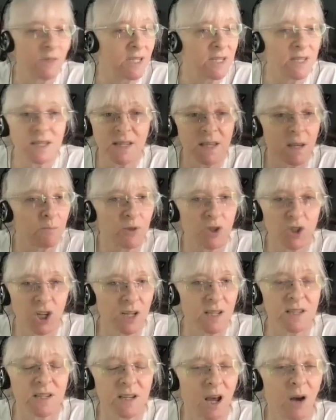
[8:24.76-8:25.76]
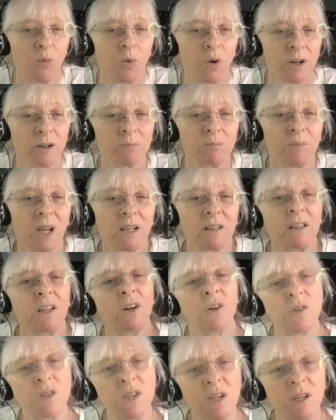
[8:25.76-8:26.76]
And he says, "I'm just not wearing my
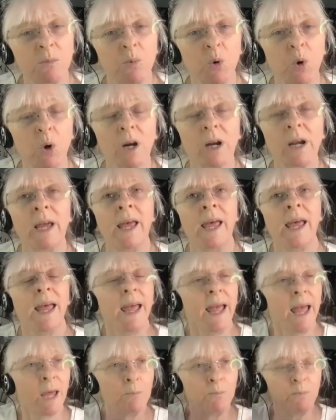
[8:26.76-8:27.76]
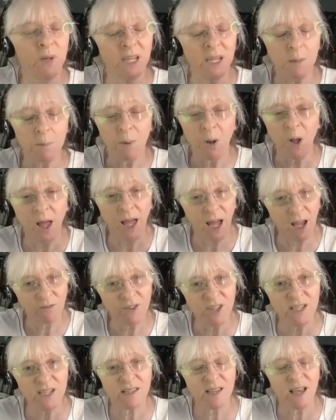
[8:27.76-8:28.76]
clothes anymore." And people have
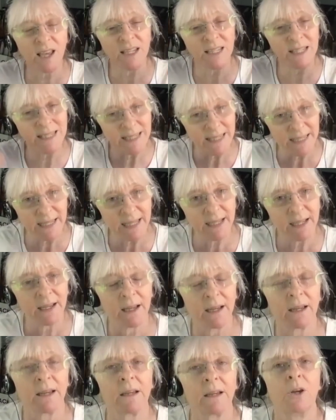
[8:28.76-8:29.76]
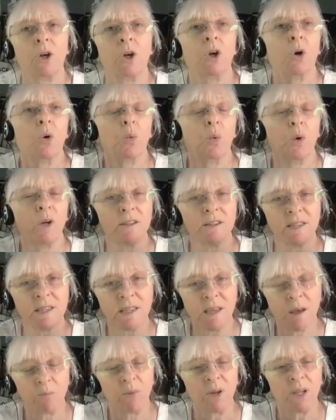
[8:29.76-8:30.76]
this idea when
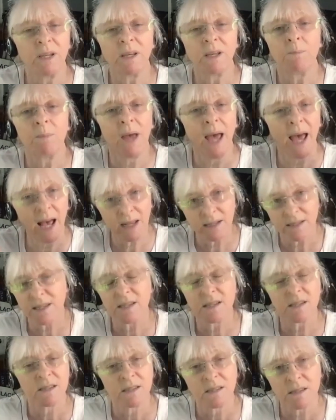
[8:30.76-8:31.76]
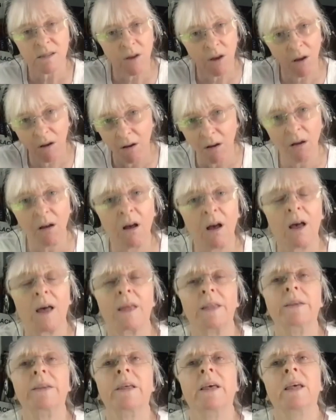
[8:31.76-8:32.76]
somebody passes
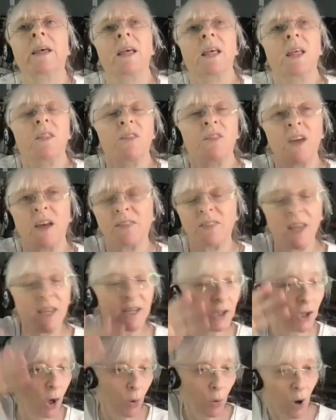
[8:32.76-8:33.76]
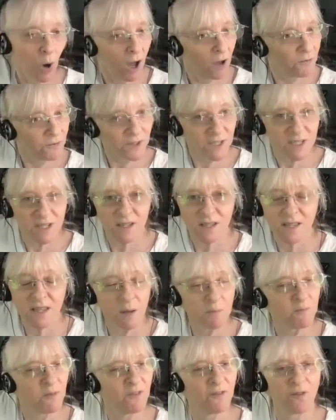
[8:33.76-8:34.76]
on that they go off into
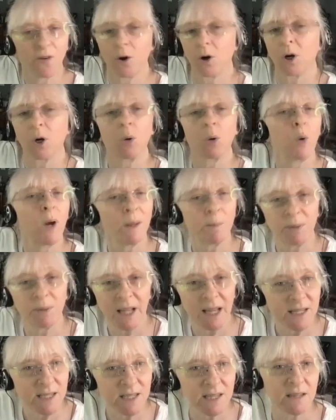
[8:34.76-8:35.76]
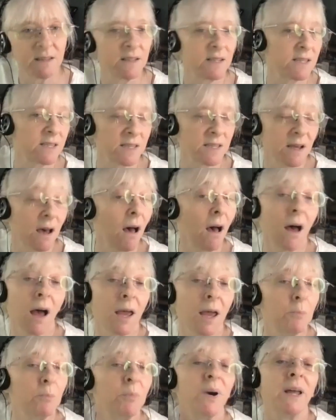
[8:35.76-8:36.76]
some faraway place in the
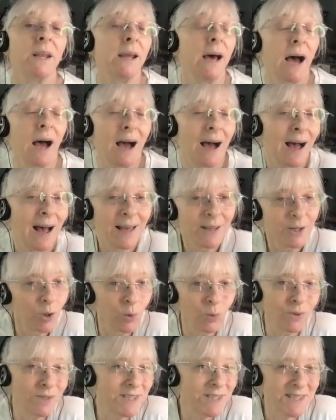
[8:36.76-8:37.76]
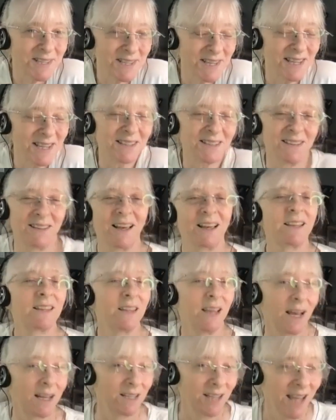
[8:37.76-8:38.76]
sky. But I don't see it like
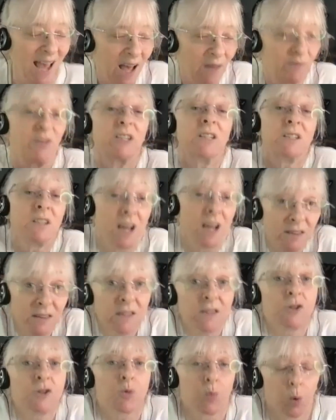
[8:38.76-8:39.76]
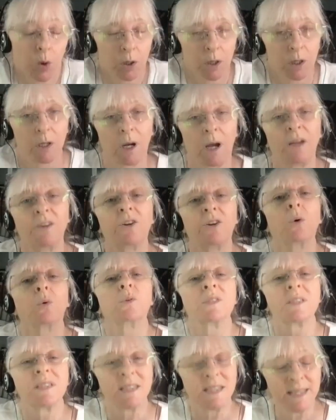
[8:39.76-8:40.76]
that. Having done this work, I
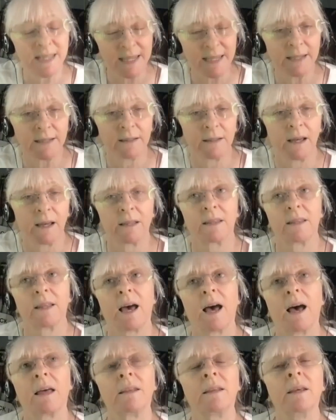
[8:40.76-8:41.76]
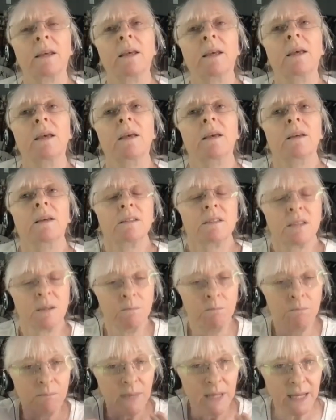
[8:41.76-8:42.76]
don't see it like that. To
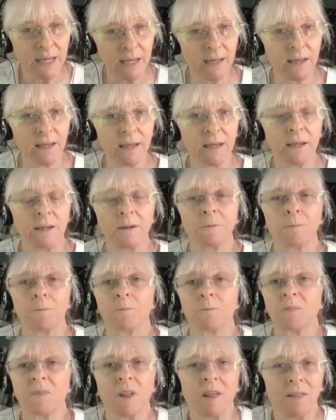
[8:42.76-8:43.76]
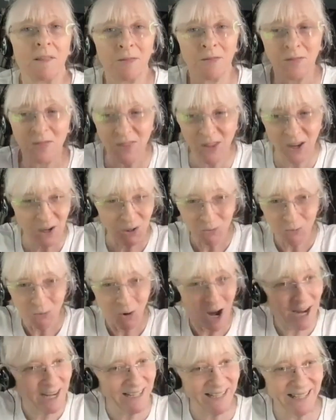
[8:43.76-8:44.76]
me, they're
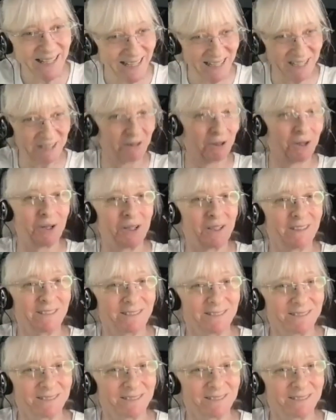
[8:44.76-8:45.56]
right here.